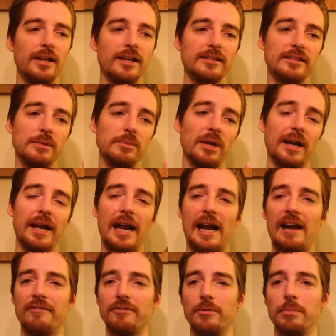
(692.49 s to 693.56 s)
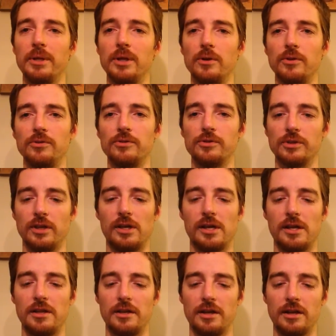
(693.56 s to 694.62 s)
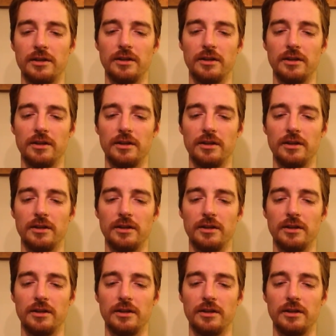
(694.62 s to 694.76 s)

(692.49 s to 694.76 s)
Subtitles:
It seemed like half the builds the